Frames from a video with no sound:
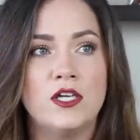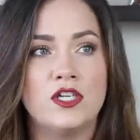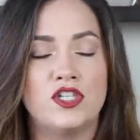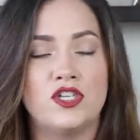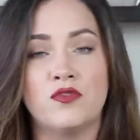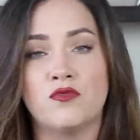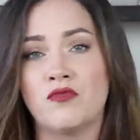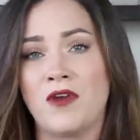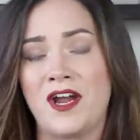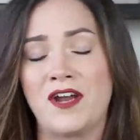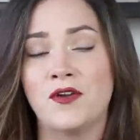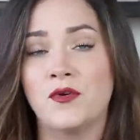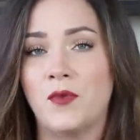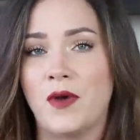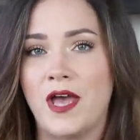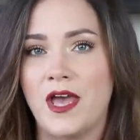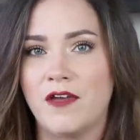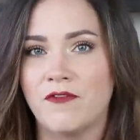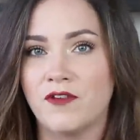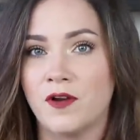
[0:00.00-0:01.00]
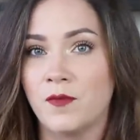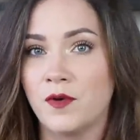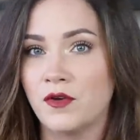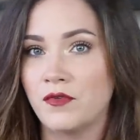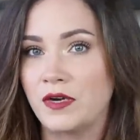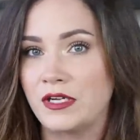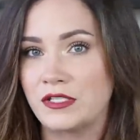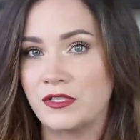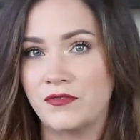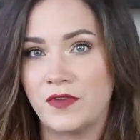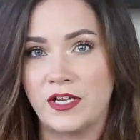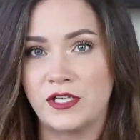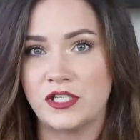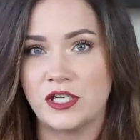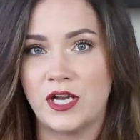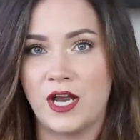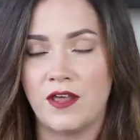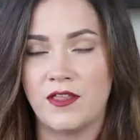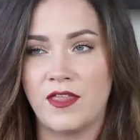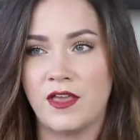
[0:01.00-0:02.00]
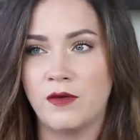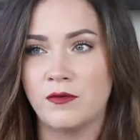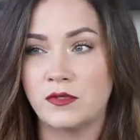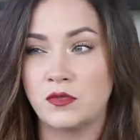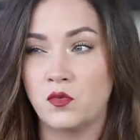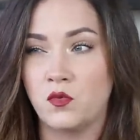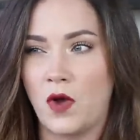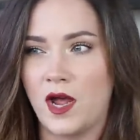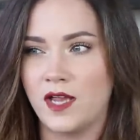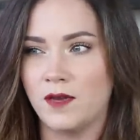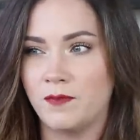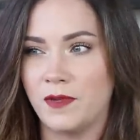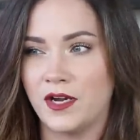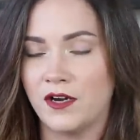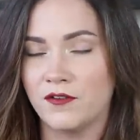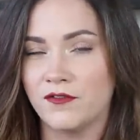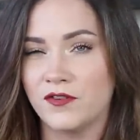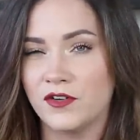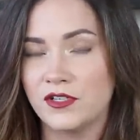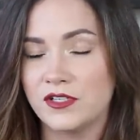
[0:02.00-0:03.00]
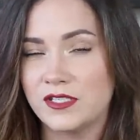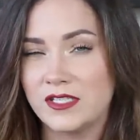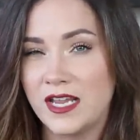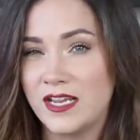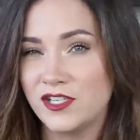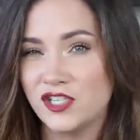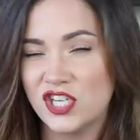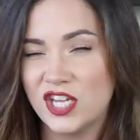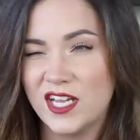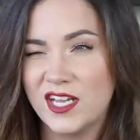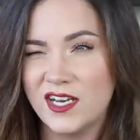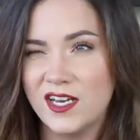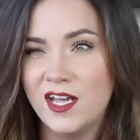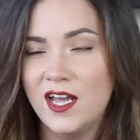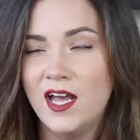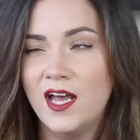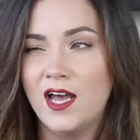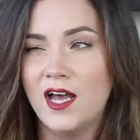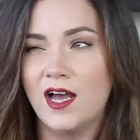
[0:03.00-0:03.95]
She ran away from her reservation. I think it was White Bear First Nation.